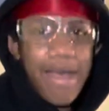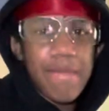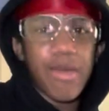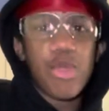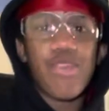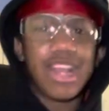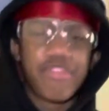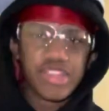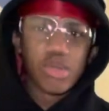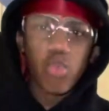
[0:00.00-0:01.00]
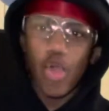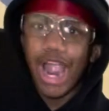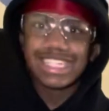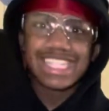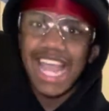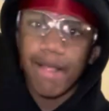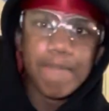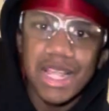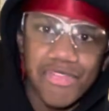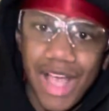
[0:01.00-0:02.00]
man, we ready for the war. I just had a
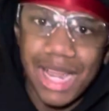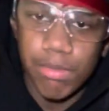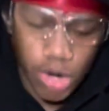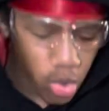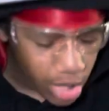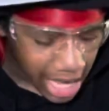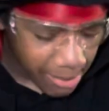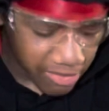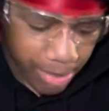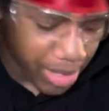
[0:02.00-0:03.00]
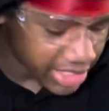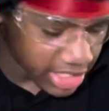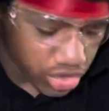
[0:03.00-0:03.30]
misfire, bro. I'm over here pressing the